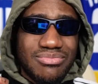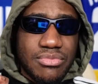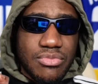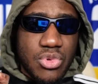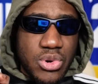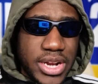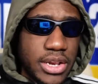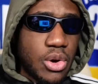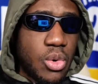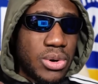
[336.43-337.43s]
really
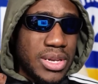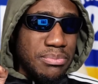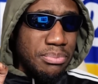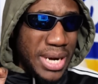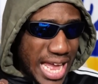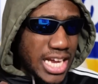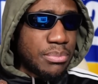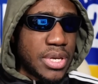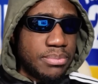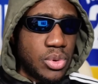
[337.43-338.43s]
only black
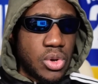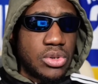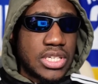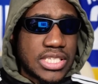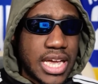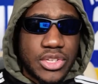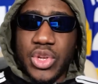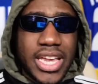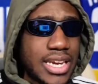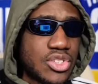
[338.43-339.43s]
people understand. So
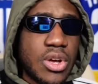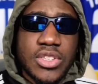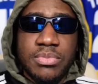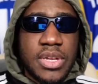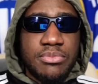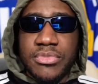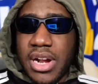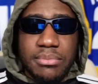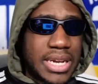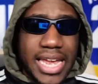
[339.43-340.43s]
again, it's not me trying to
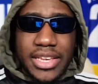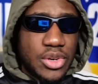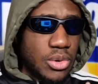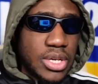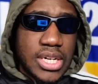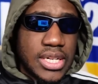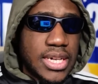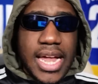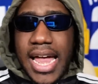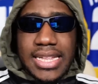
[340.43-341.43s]
be like, you know,
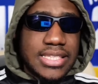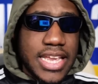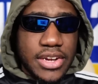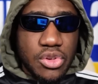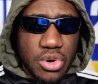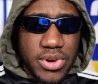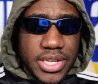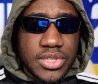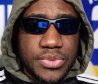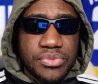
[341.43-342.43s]
anti any other
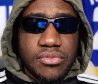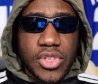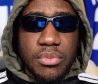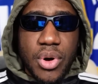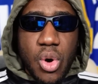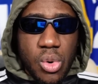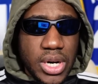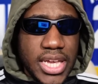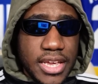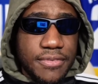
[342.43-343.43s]
race, but only
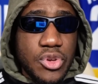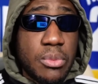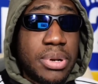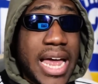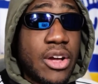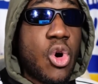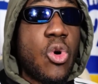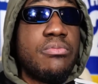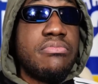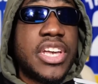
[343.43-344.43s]
if you're black or
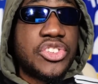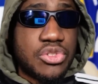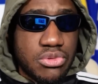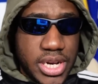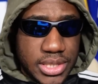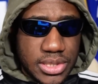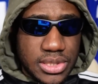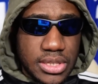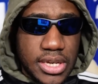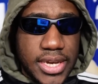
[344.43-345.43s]
mixed race
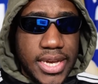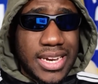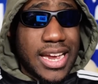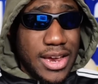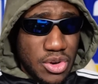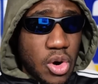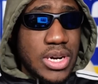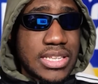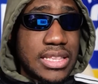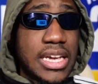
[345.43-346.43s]
can you
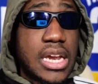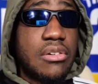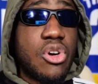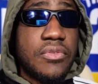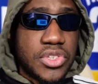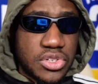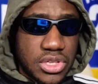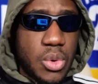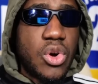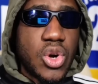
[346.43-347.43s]
understand the kind of conversation that
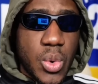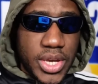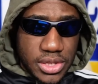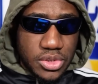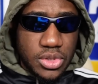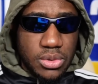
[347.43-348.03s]
we're going into.